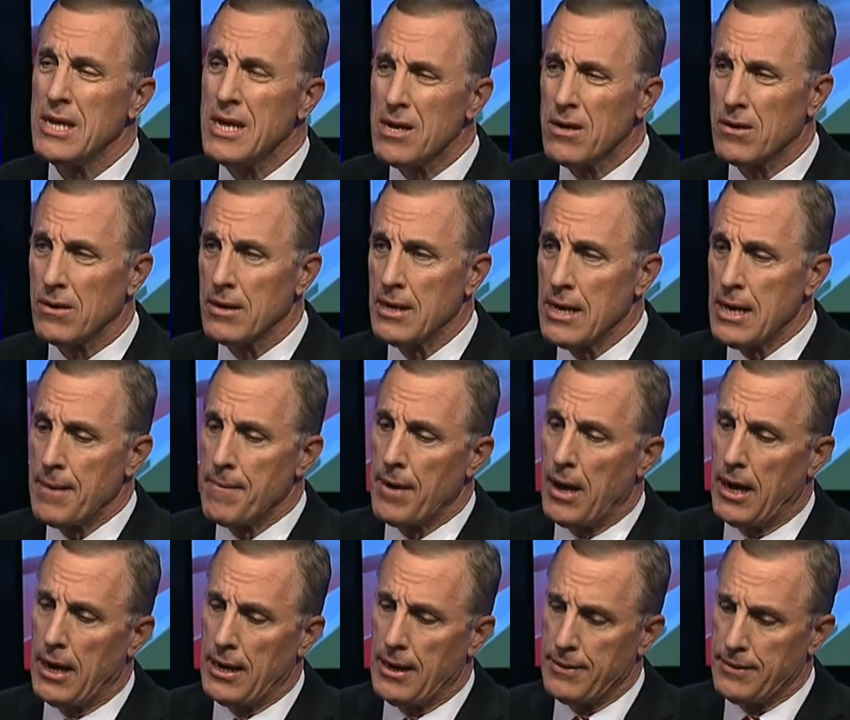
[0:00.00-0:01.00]
year,
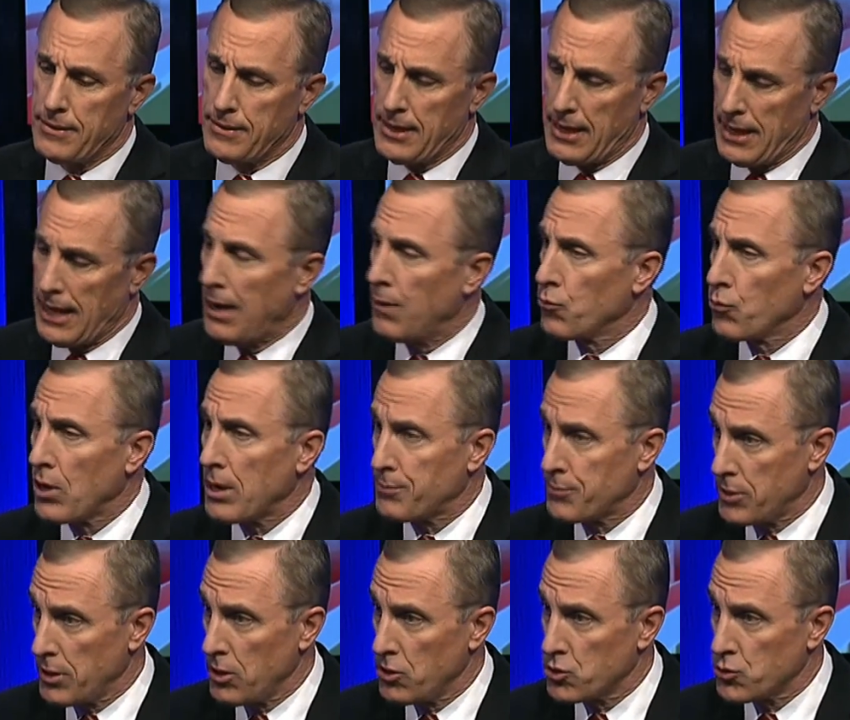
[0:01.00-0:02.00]
right
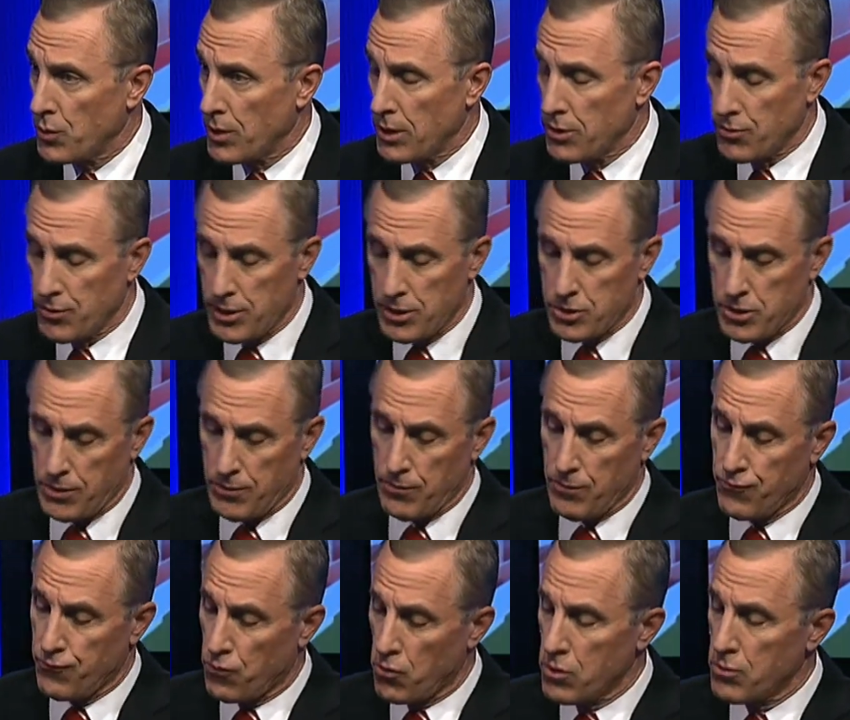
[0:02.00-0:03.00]
up to the year
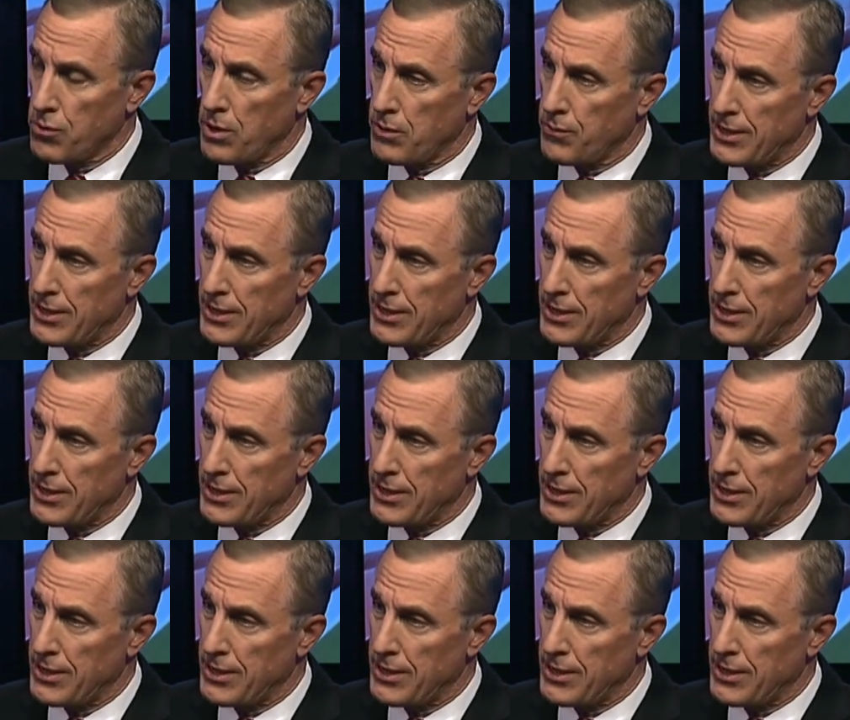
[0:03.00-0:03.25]
2032. Four